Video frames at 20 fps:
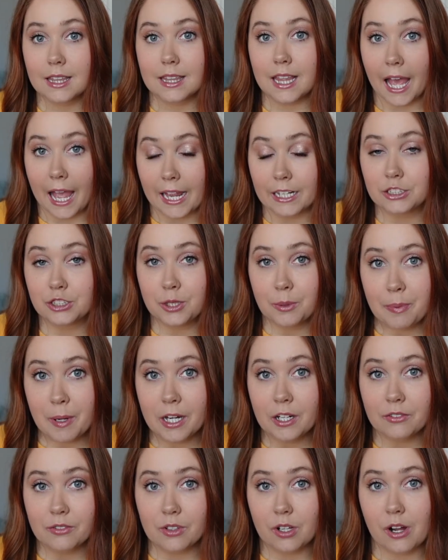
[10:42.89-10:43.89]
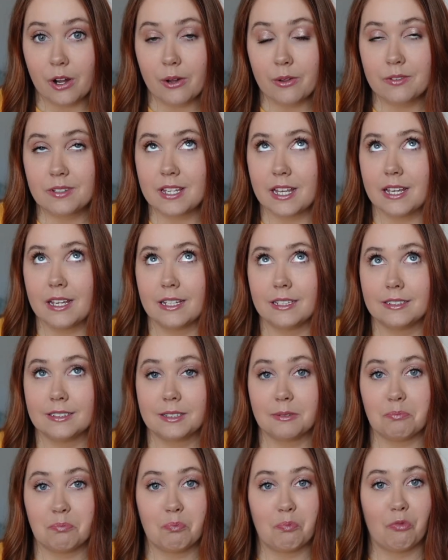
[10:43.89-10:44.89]
The extra pair of clothes
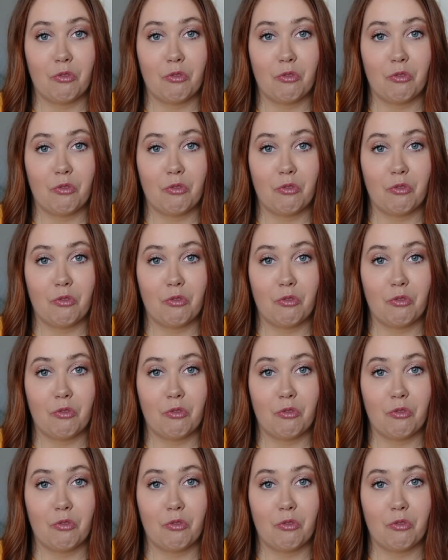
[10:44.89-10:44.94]
is